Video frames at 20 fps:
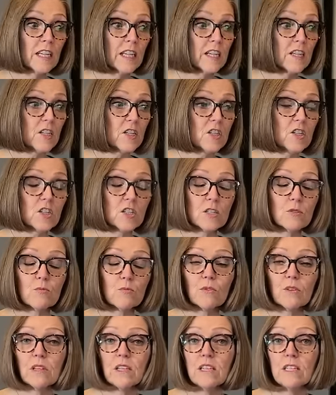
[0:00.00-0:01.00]
It just
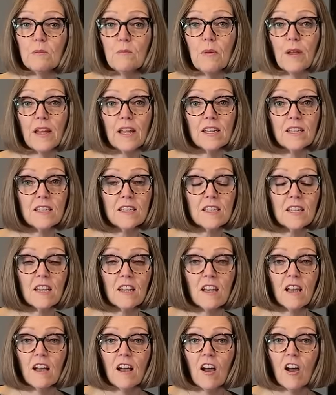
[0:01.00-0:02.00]
really depends
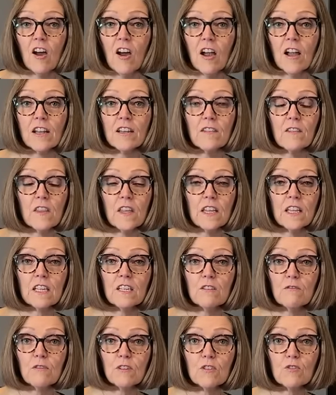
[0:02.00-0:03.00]
on the
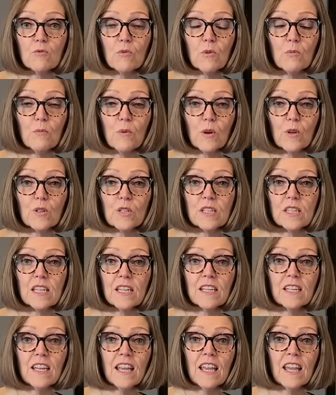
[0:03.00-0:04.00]
individual
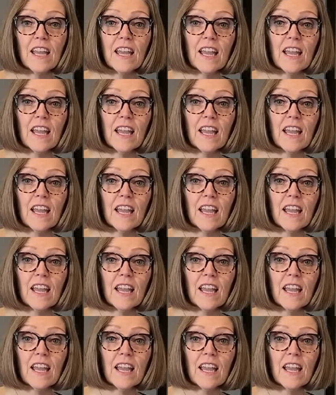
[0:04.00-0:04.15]
person.